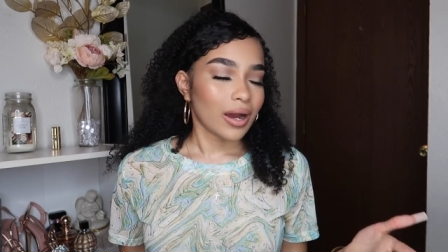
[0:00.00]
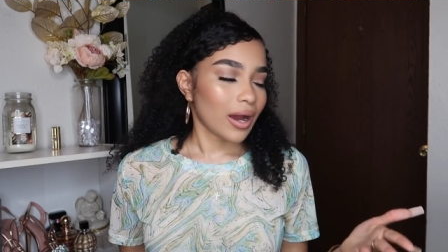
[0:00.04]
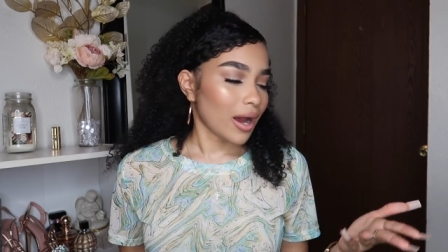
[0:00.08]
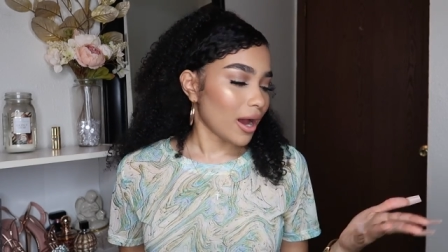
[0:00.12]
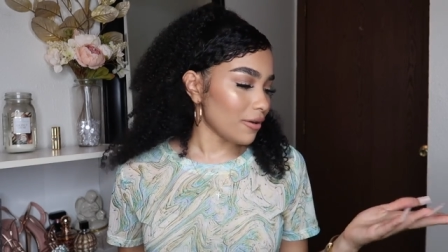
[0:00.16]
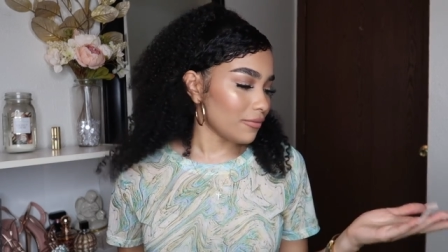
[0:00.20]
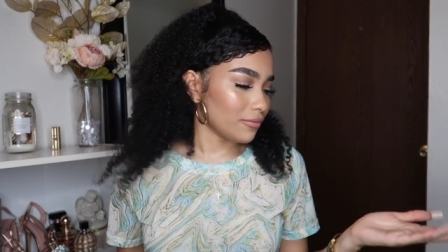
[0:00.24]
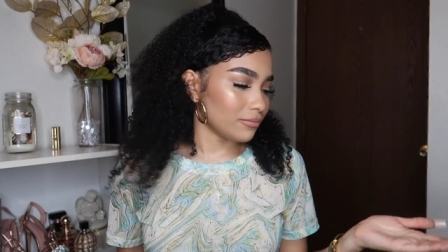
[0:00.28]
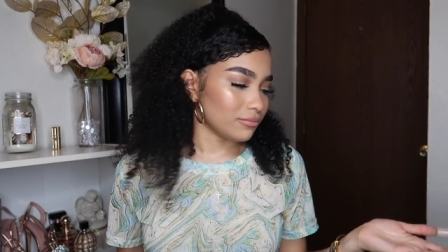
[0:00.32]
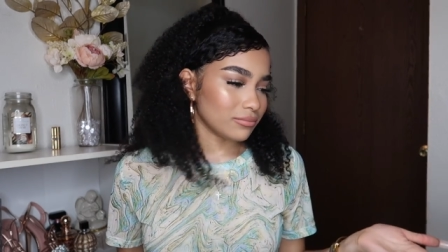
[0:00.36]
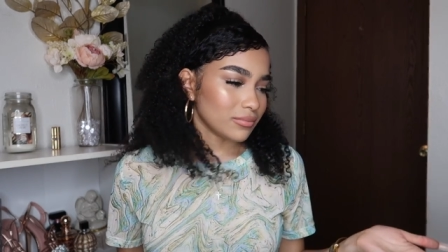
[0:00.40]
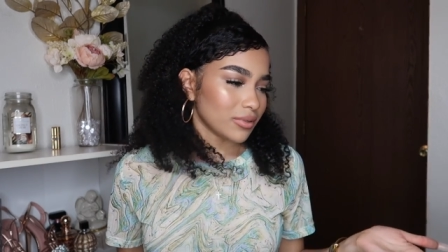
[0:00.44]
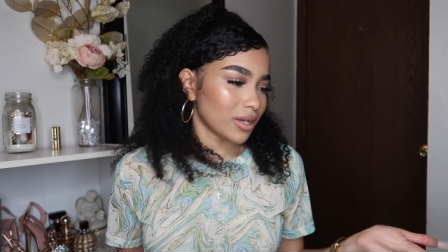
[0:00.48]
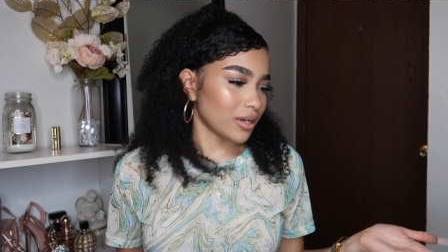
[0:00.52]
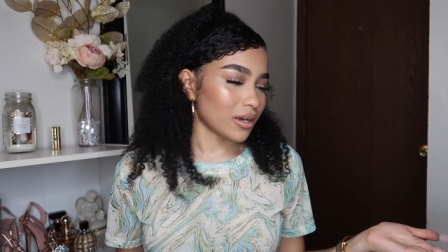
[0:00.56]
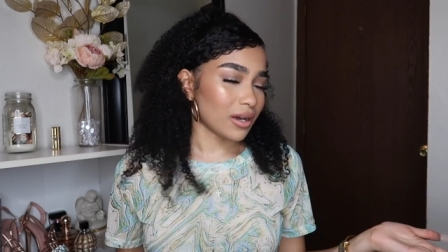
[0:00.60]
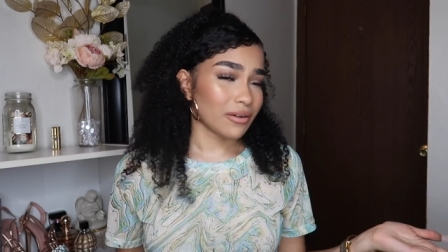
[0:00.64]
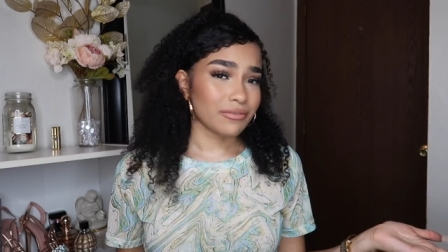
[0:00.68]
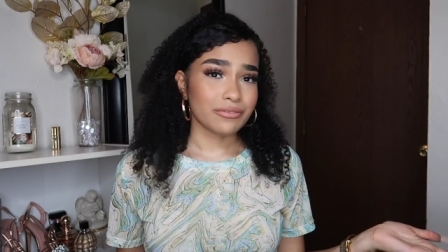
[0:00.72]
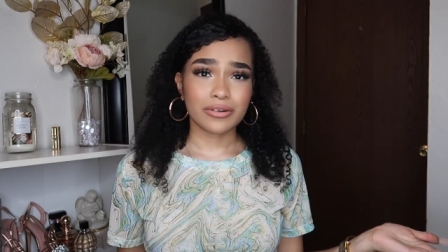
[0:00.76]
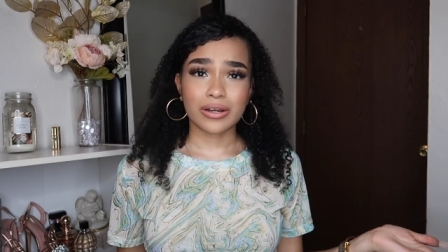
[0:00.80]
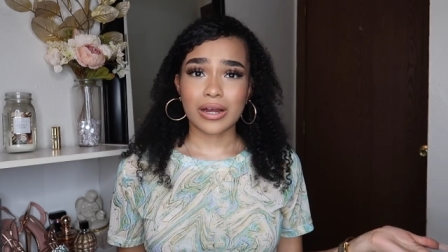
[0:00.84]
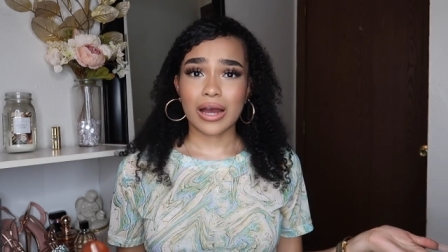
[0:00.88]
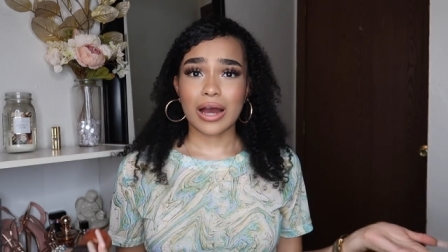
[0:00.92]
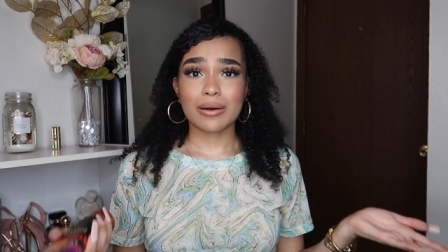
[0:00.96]
I, like I
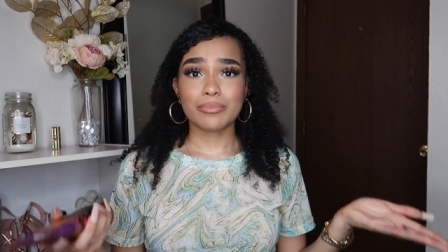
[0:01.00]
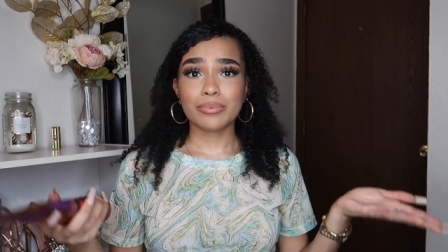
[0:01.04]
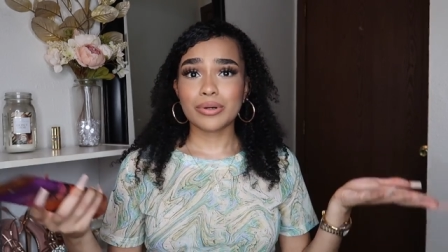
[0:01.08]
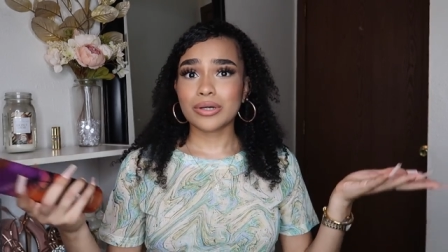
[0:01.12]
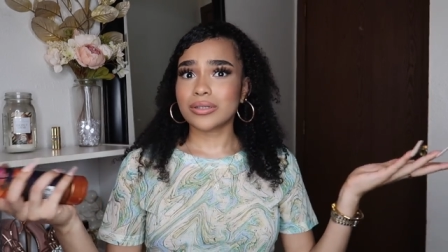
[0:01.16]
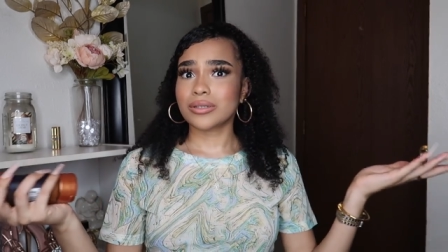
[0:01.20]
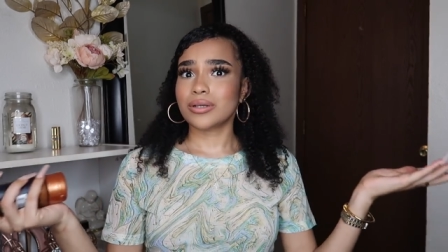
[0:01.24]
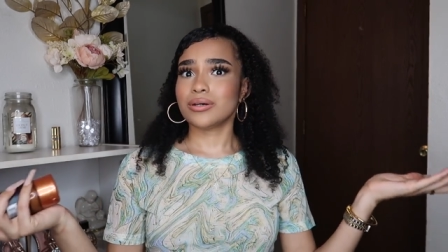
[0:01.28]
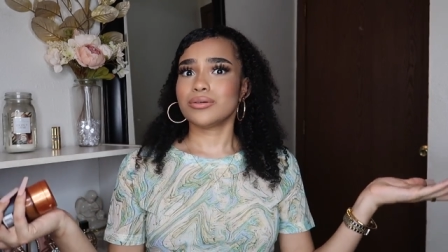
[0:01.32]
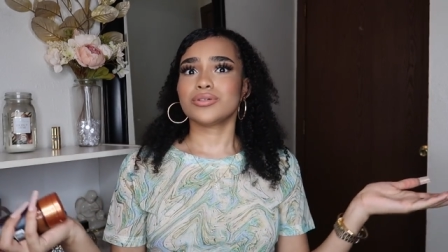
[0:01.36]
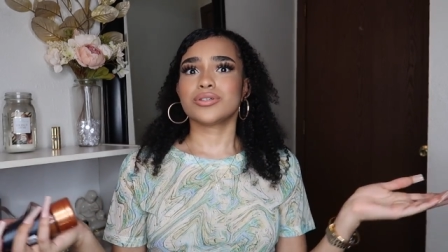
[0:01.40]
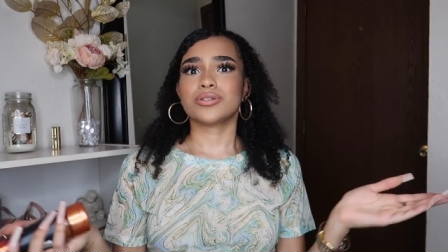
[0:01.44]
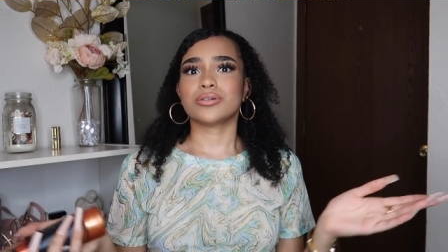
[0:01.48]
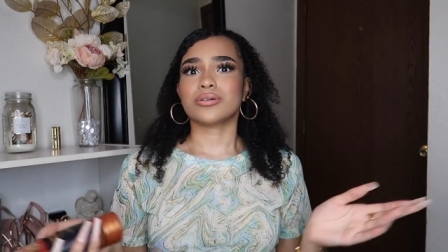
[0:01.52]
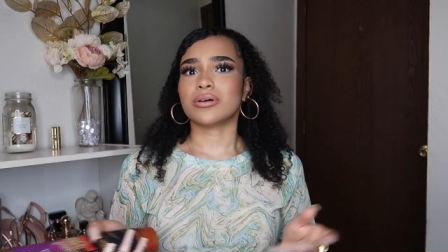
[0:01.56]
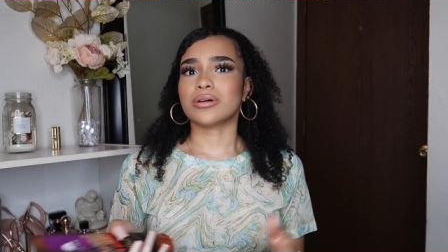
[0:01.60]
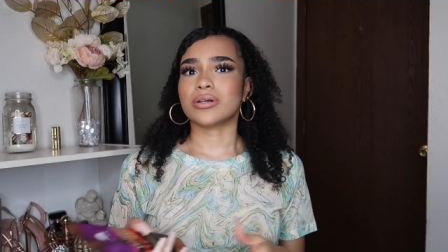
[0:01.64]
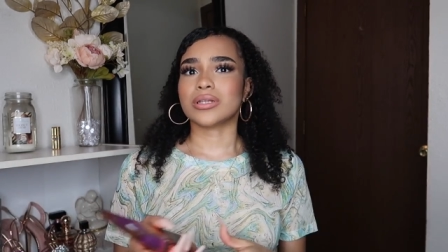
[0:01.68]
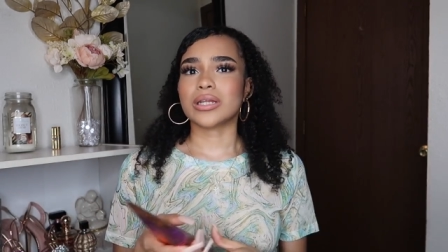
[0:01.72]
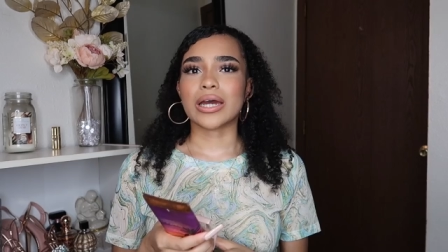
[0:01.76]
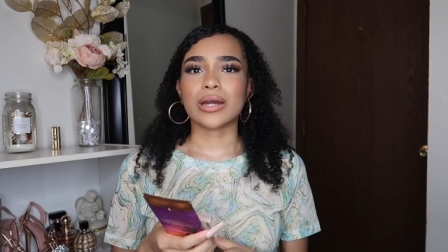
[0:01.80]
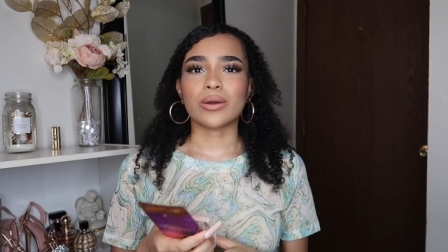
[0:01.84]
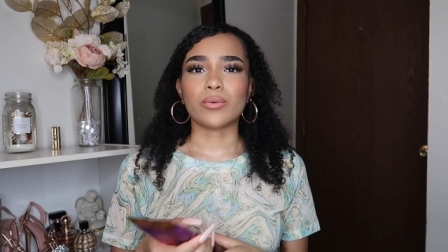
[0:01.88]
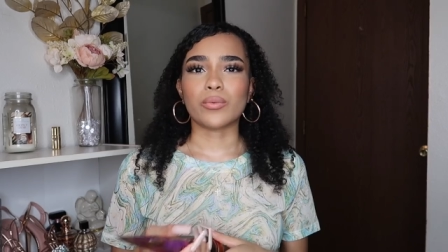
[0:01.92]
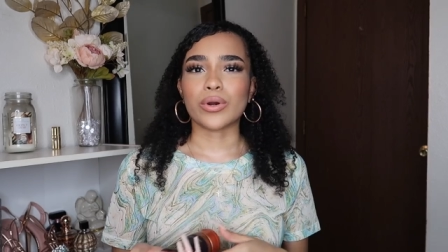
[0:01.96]
forgot to put lotion
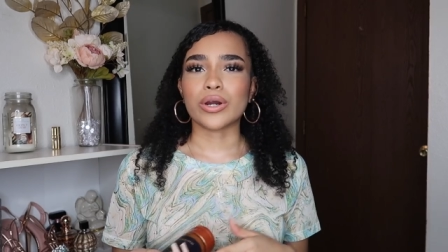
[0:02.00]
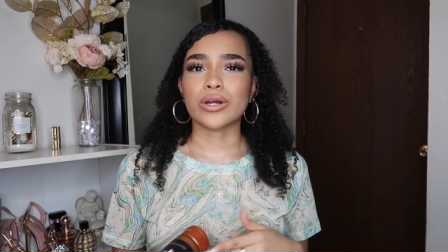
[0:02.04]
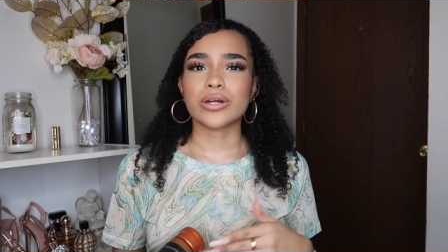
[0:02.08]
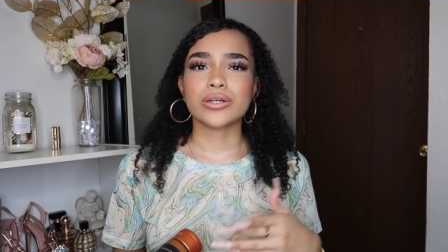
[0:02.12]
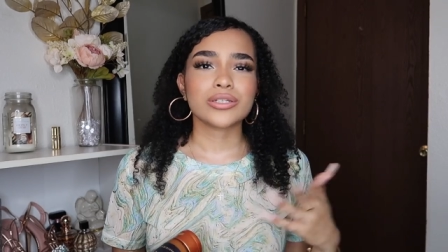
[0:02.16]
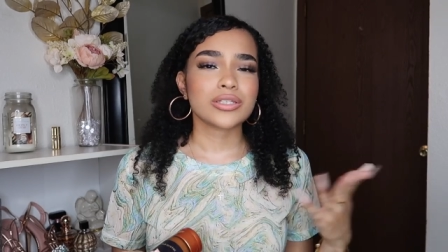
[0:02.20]
on like where